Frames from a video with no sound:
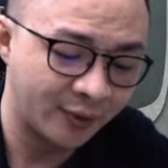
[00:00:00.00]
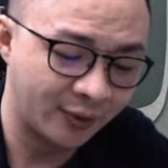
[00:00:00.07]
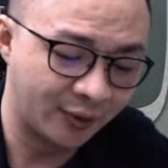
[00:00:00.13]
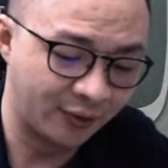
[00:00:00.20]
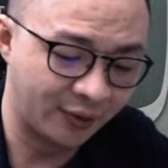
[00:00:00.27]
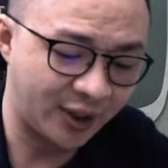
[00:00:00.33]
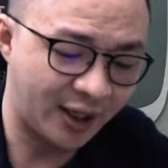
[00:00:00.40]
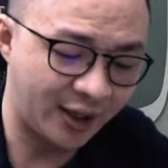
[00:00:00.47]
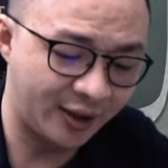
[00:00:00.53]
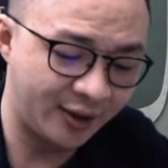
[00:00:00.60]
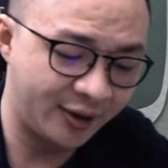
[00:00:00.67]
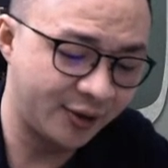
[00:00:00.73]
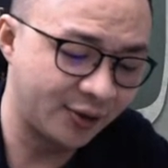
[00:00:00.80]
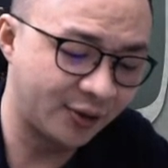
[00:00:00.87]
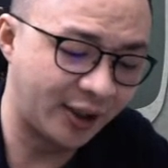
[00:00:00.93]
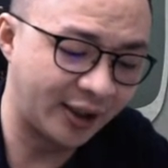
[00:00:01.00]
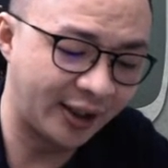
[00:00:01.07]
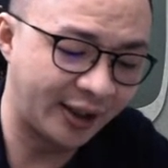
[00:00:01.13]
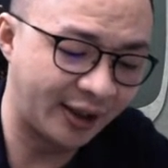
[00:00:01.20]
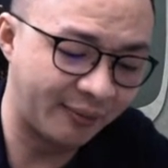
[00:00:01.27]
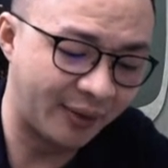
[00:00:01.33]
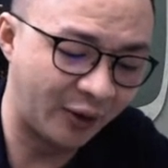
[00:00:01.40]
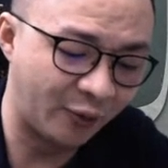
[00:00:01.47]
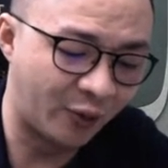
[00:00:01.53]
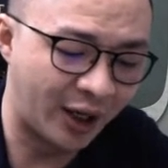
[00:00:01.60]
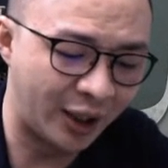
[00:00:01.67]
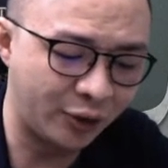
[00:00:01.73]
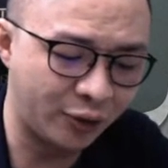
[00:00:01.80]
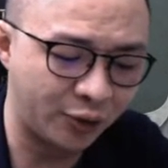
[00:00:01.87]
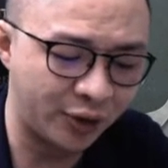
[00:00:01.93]
Okay, so I can get my y
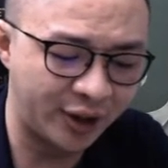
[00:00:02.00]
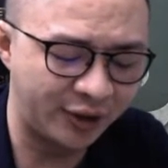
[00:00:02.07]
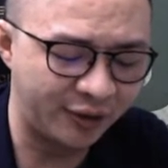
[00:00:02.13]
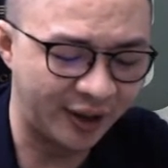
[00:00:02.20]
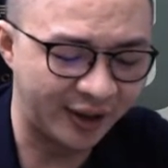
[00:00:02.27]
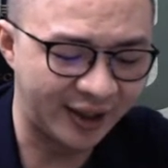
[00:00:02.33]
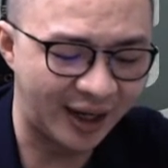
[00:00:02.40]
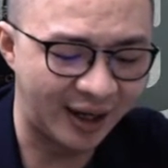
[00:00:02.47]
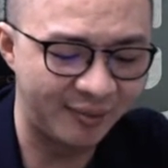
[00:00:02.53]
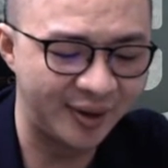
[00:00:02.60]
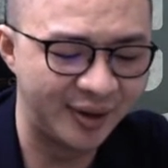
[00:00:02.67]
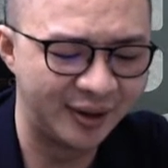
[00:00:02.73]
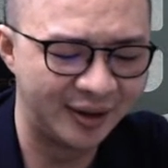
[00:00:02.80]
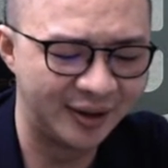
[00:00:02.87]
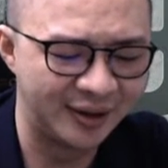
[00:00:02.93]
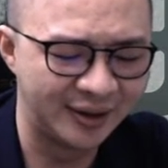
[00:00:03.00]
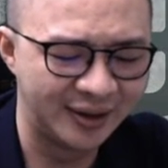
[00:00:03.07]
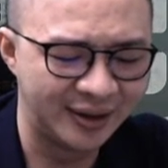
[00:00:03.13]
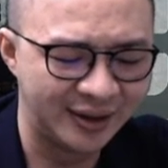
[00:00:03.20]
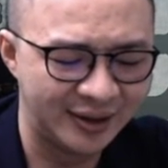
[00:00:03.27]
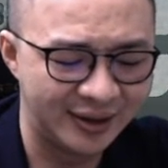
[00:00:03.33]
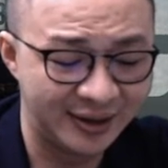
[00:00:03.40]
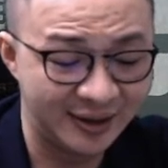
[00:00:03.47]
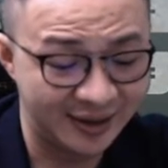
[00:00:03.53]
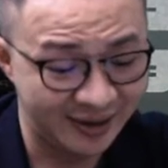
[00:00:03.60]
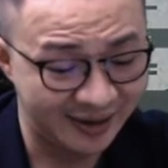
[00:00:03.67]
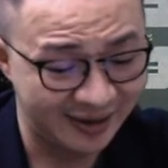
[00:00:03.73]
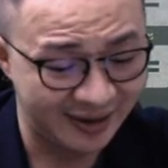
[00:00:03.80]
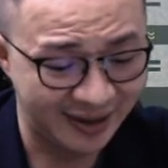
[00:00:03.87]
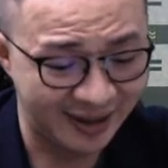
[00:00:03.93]
coordinate. You can type in a
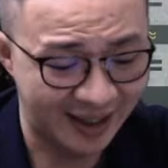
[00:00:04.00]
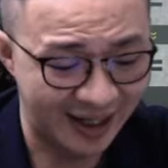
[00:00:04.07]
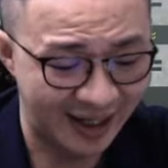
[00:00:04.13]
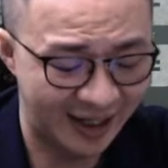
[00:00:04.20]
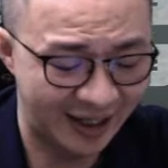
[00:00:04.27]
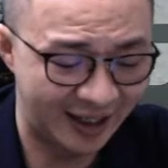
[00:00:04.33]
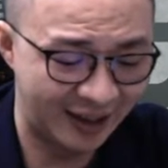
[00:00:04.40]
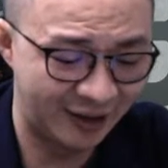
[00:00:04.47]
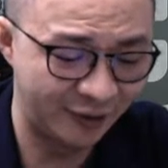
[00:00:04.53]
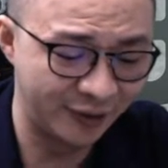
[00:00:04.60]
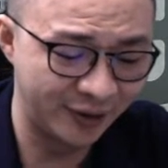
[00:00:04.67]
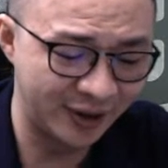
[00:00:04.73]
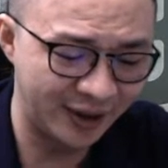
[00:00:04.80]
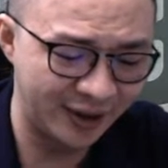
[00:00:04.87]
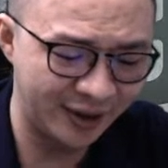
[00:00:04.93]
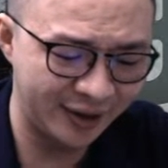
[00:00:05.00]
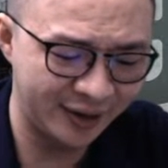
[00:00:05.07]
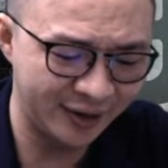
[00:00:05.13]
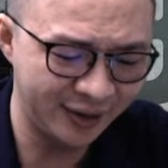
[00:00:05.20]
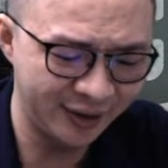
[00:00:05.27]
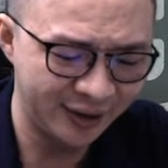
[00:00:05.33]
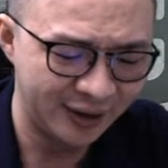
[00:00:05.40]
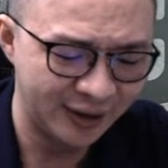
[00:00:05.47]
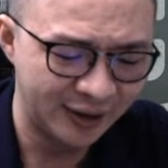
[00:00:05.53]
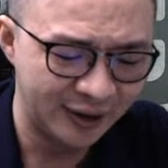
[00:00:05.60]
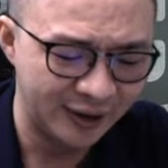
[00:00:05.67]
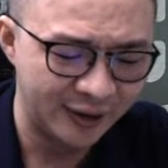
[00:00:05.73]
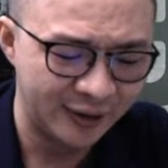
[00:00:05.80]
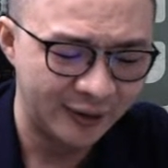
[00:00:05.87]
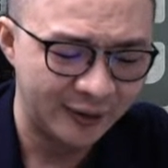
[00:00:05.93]
calculator.
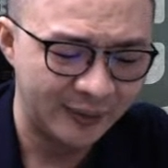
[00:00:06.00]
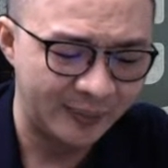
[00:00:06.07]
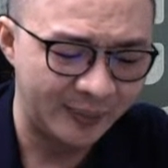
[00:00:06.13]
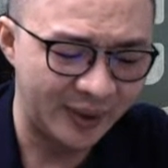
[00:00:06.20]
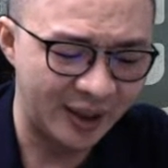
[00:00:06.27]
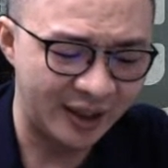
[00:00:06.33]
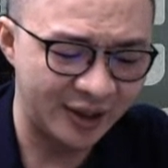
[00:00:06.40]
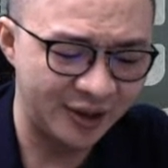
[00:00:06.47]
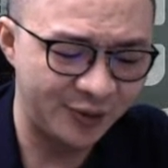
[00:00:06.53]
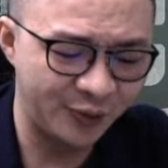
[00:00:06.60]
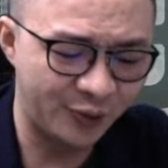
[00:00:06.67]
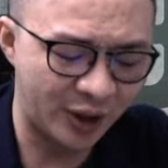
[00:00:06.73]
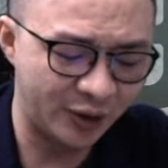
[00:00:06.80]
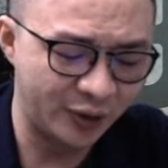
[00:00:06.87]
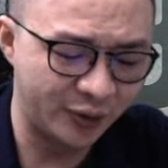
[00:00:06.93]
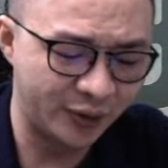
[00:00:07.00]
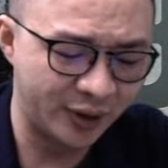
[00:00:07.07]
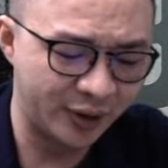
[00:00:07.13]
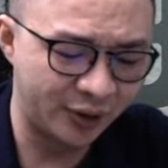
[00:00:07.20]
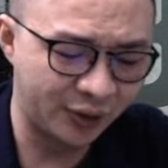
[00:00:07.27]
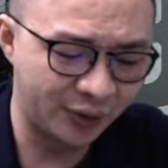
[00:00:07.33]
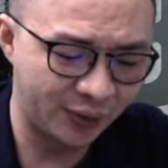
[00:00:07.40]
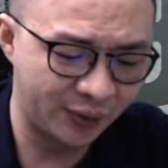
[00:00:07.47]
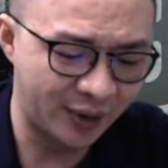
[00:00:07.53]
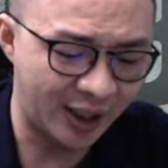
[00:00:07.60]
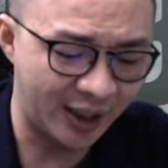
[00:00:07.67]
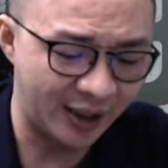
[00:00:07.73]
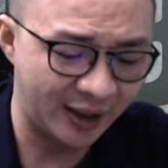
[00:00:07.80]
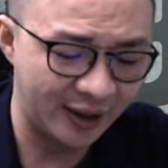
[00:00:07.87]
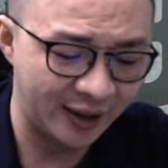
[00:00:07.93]
Plus 1 over 2, right?